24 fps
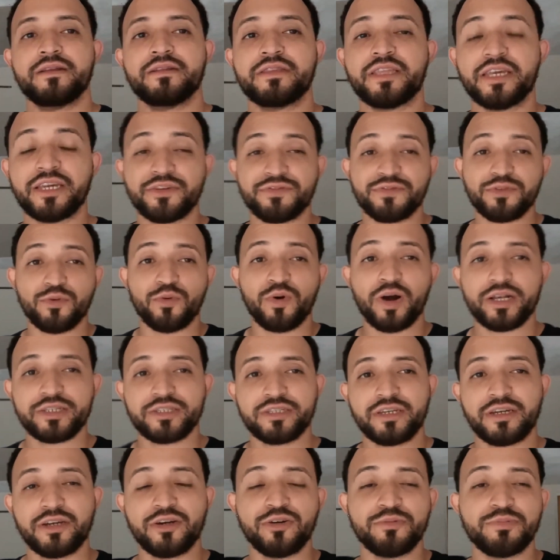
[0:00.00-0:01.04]
Thank you for
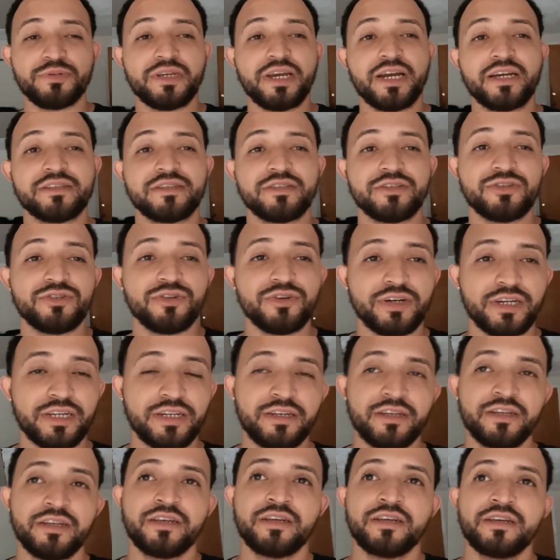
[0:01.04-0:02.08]
watching. I hope you guys enjoyed.
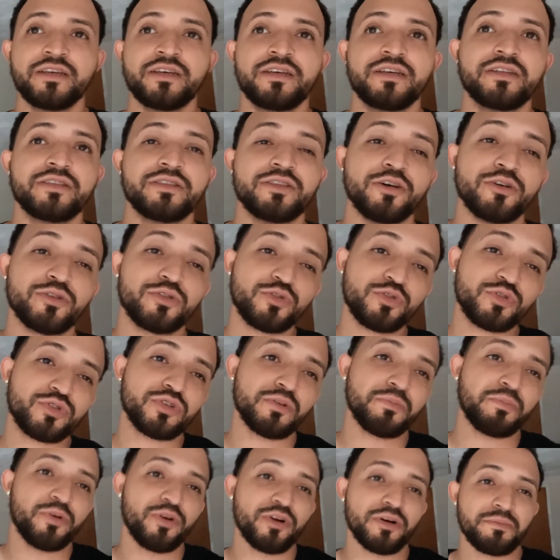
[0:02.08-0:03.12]
Those who
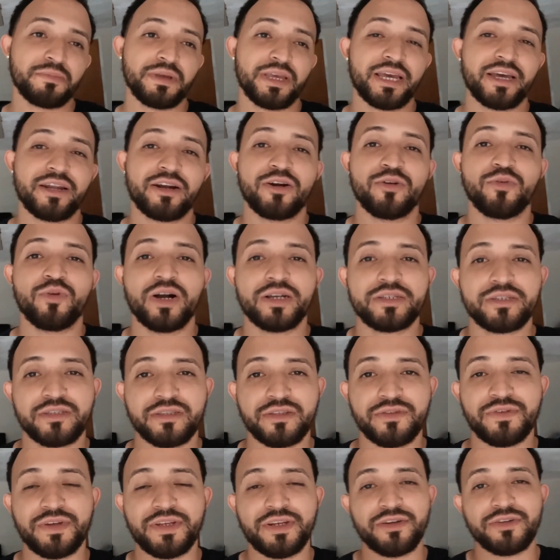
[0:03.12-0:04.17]
support me and are watching
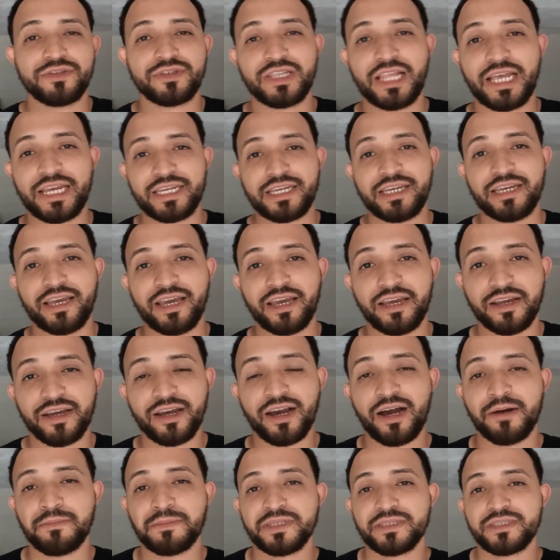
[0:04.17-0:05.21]
the videos, liking and
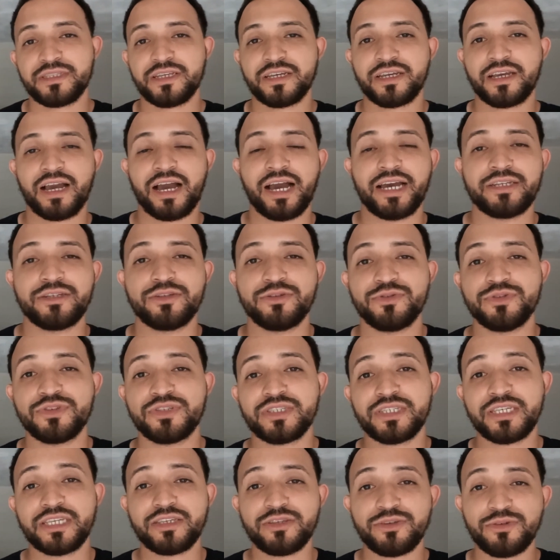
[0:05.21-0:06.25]
commenting, I do
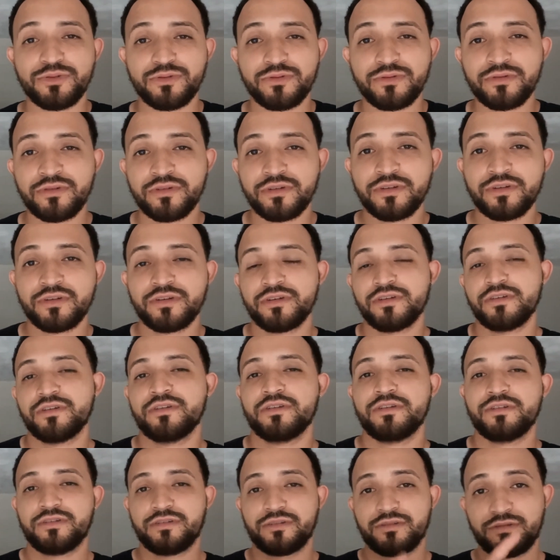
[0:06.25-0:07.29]
see you.
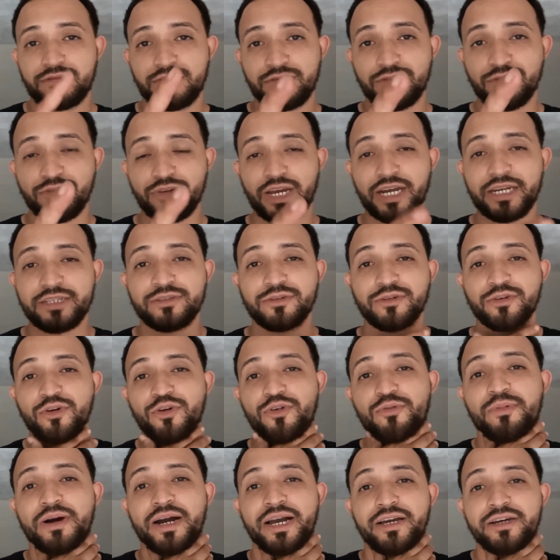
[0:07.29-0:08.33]
You guys don't
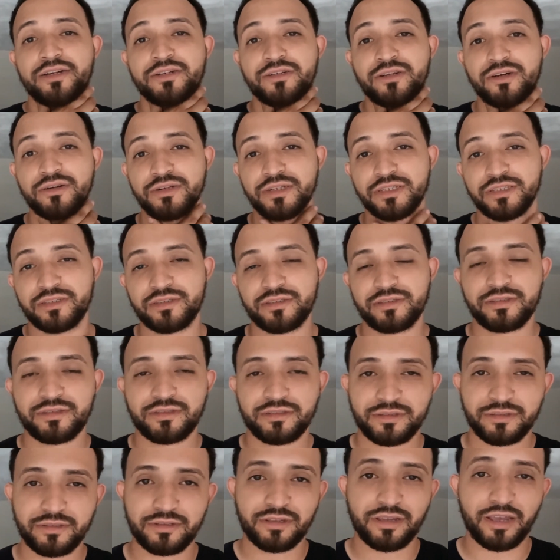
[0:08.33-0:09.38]
go by unnoticed.
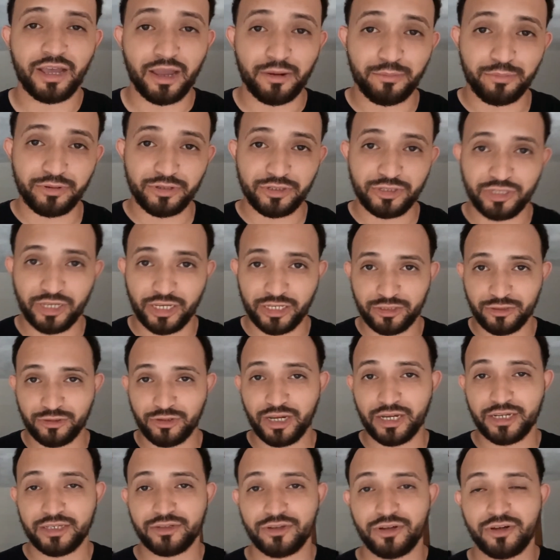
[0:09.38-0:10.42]
I appreciate you
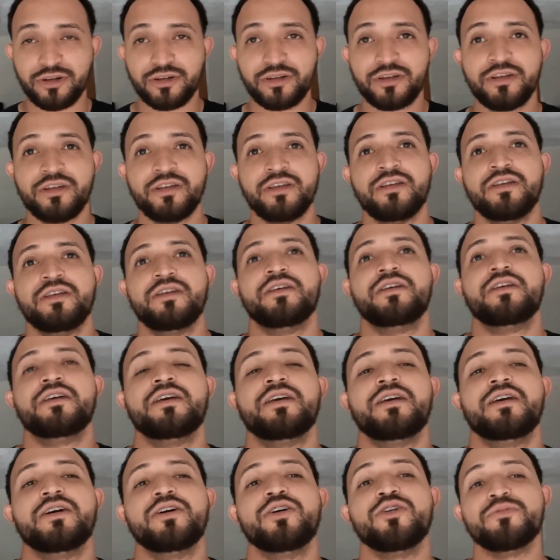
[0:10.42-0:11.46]
guys all.
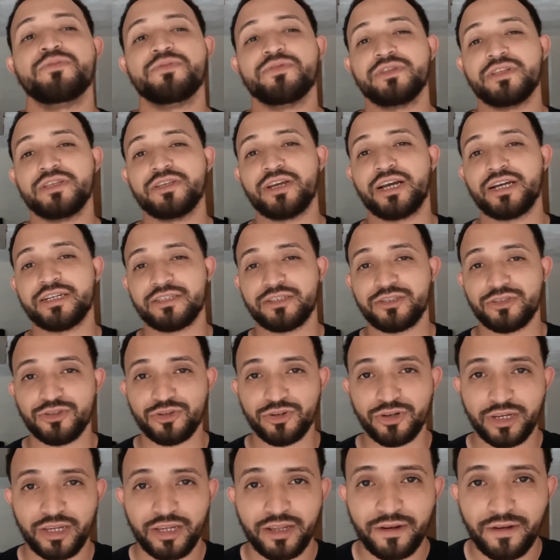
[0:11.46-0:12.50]
Hopefully you guys
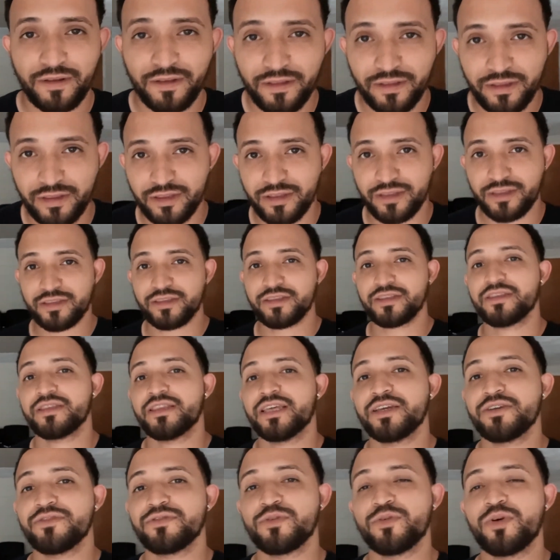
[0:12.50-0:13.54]
enjoyed.
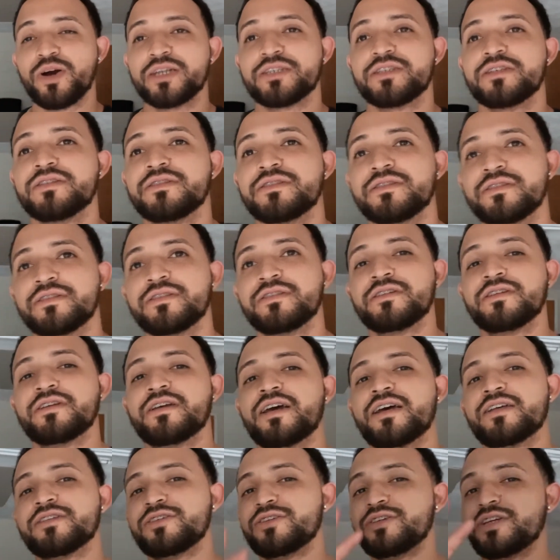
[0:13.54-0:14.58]
Thank you for
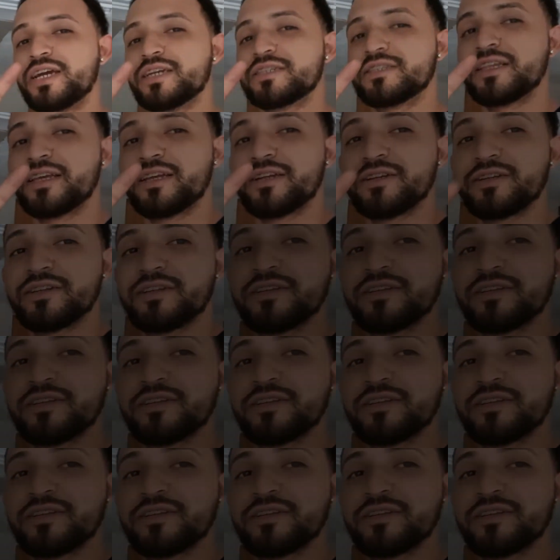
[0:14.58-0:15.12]
watching. See you guys later.